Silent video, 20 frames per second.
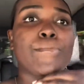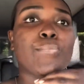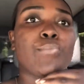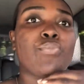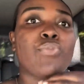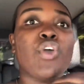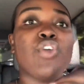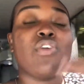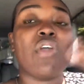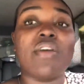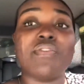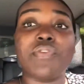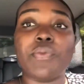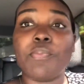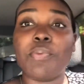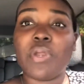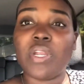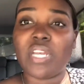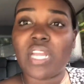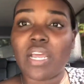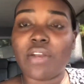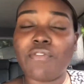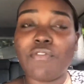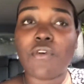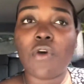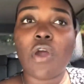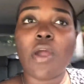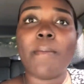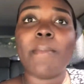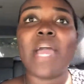you have to print that
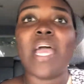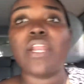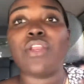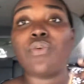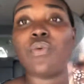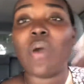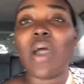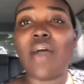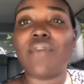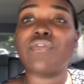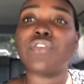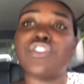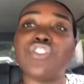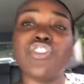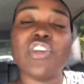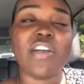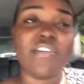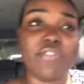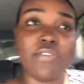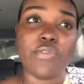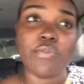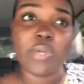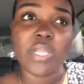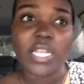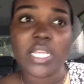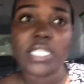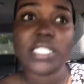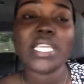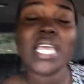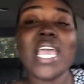form and you have to travel with
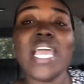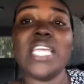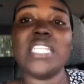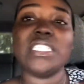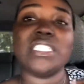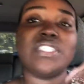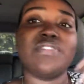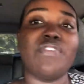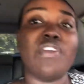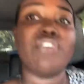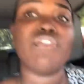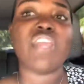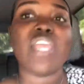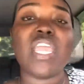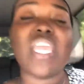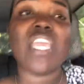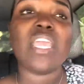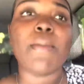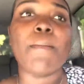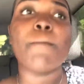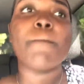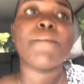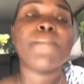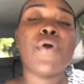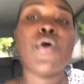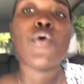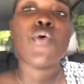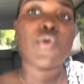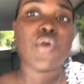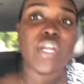it. It is very
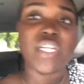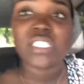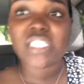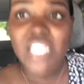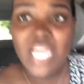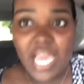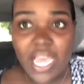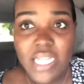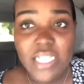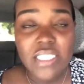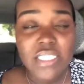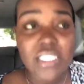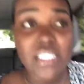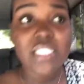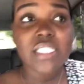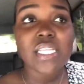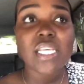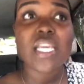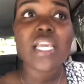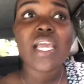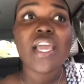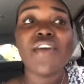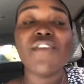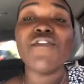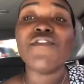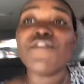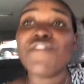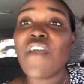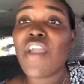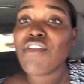important,
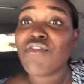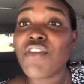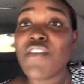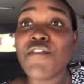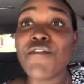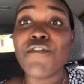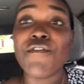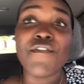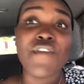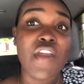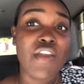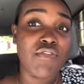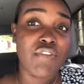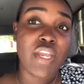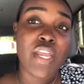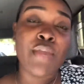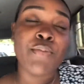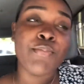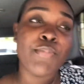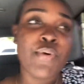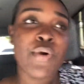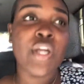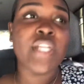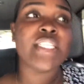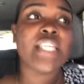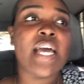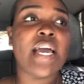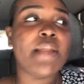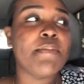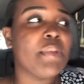very, very
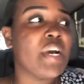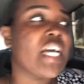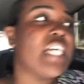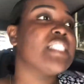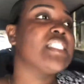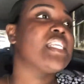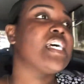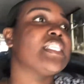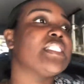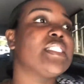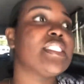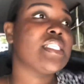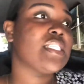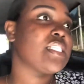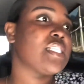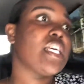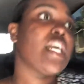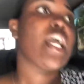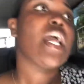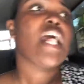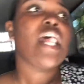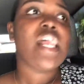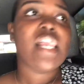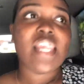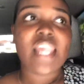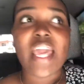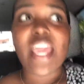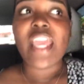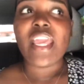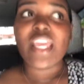important, because that's
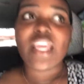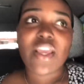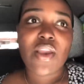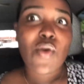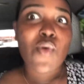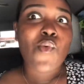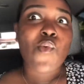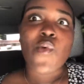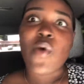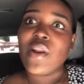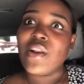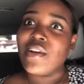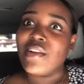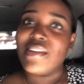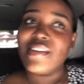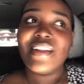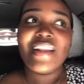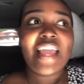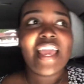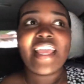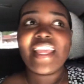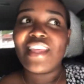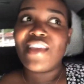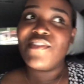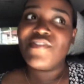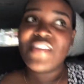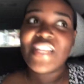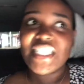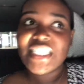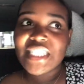like your
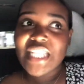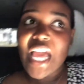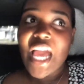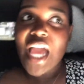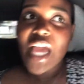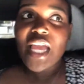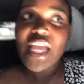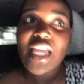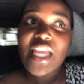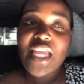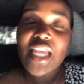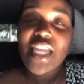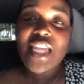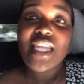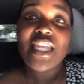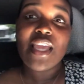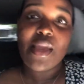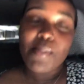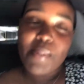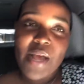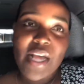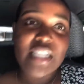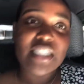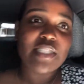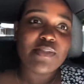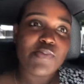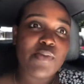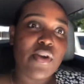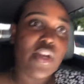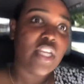visa, your
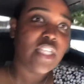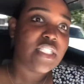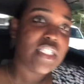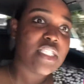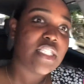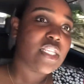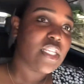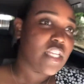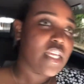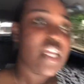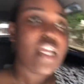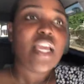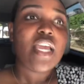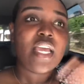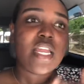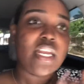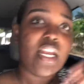passport, the